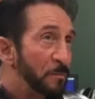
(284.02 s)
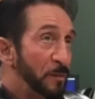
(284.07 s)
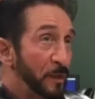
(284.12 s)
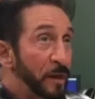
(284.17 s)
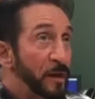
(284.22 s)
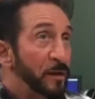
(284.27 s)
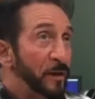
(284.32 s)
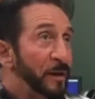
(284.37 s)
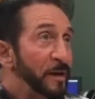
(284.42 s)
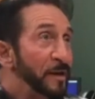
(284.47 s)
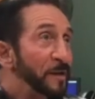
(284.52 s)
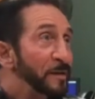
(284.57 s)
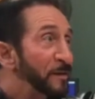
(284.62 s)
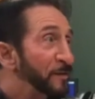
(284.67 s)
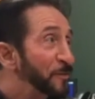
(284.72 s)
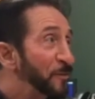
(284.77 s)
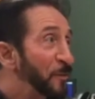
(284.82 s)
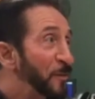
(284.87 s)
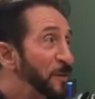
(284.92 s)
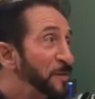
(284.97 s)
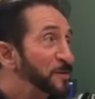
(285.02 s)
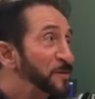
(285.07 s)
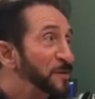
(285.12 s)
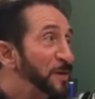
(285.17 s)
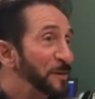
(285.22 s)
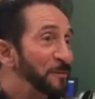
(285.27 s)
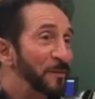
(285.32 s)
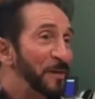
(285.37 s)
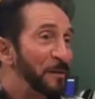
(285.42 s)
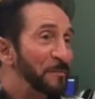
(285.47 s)
legally, of course,
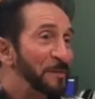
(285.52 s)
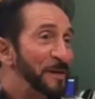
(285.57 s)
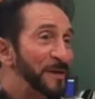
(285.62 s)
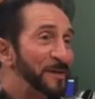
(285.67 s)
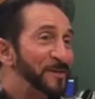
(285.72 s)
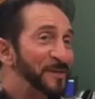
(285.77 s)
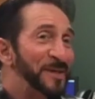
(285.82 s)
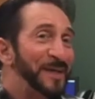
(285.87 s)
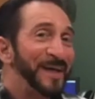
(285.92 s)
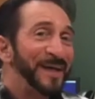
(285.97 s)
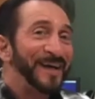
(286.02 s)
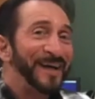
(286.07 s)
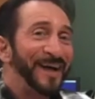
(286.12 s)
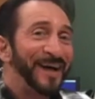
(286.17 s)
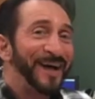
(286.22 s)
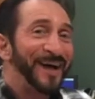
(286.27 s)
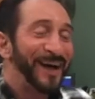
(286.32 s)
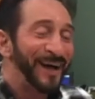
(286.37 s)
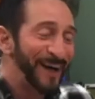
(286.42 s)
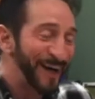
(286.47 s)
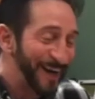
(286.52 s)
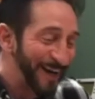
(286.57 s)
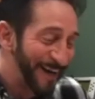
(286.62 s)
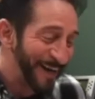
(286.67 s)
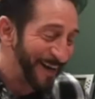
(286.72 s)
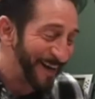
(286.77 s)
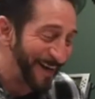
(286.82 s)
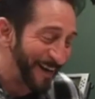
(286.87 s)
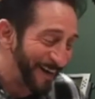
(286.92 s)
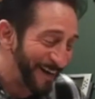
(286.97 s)
and well-mixed.
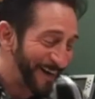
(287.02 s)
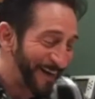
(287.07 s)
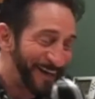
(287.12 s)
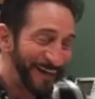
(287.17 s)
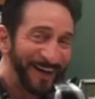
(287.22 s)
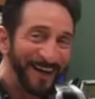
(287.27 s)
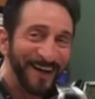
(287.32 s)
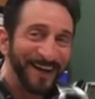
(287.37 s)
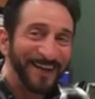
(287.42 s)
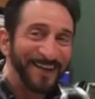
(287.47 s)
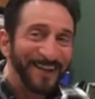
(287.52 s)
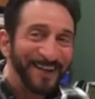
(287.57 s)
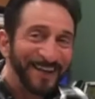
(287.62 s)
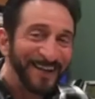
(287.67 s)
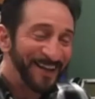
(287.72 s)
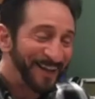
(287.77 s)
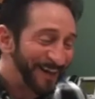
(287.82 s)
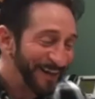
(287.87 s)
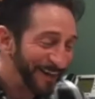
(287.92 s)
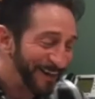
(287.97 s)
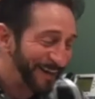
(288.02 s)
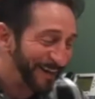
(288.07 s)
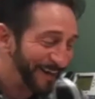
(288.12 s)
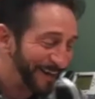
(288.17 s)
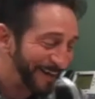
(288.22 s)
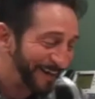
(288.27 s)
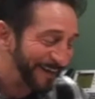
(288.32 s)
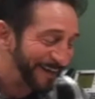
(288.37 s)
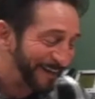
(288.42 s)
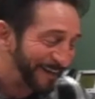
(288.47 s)
Yep, legally and
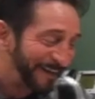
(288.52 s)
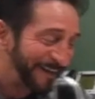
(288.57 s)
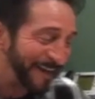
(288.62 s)
sounding good.